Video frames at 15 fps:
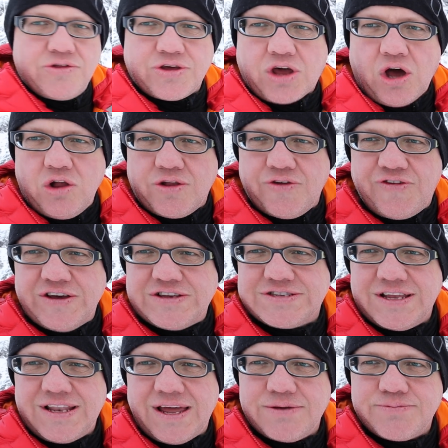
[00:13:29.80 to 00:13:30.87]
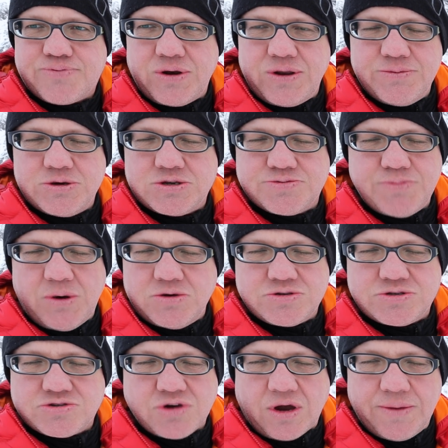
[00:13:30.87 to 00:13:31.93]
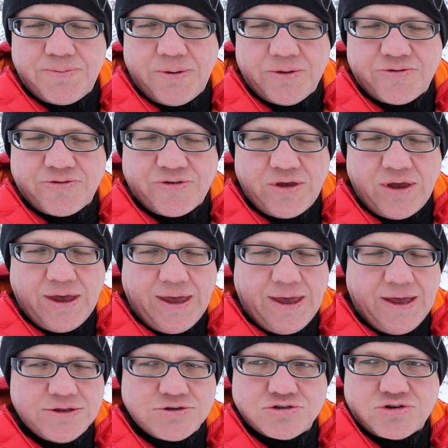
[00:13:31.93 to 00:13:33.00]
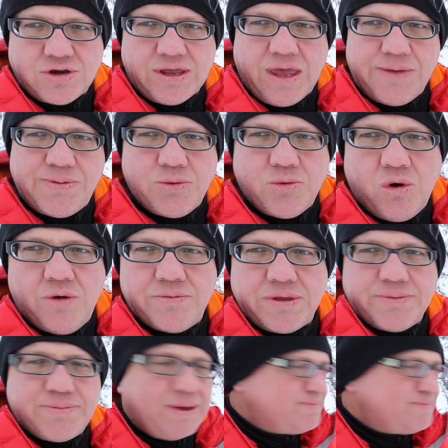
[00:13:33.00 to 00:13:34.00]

the cold affects it like pretty much most tripods. Just try and keep it warm and you'll be